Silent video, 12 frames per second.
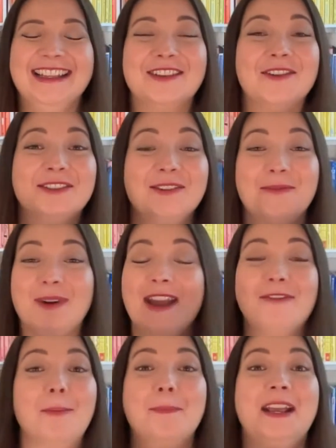So
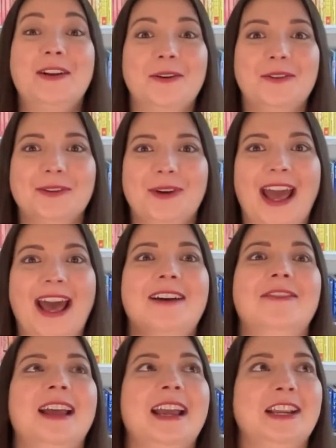whatever big goal you
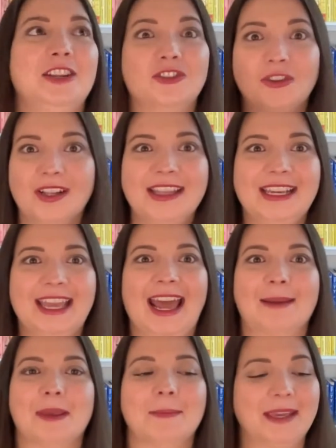have, you join the
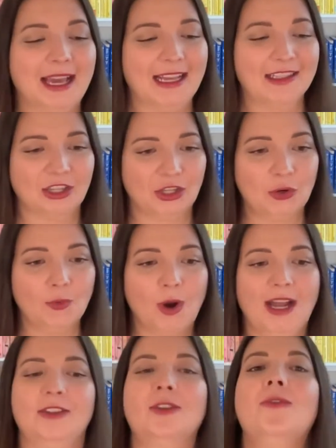Academy because you
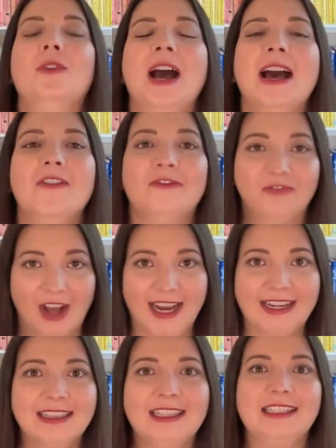want to
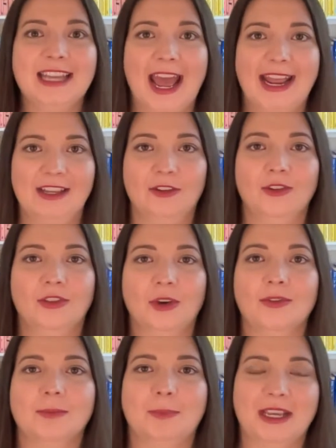finally tackle
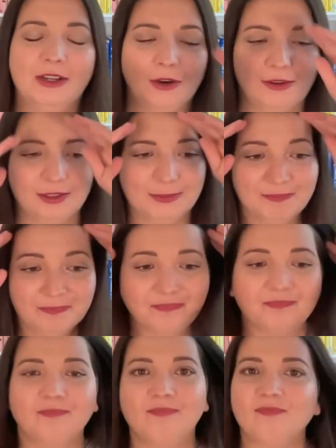those big goals.
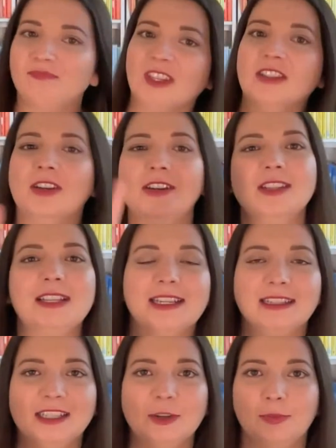So here's like
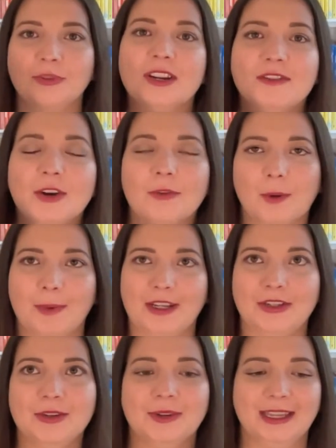a little preview of what we
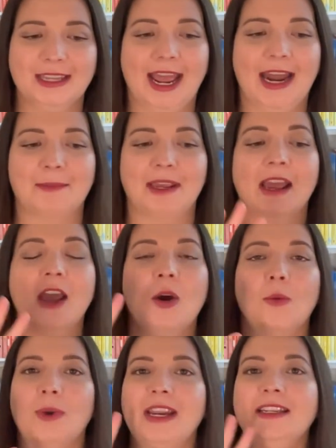do in the Academy.
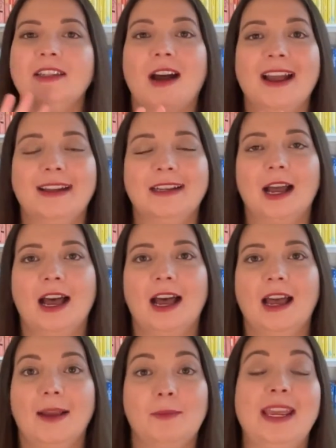We
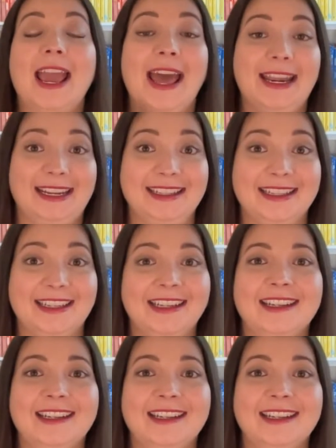edit,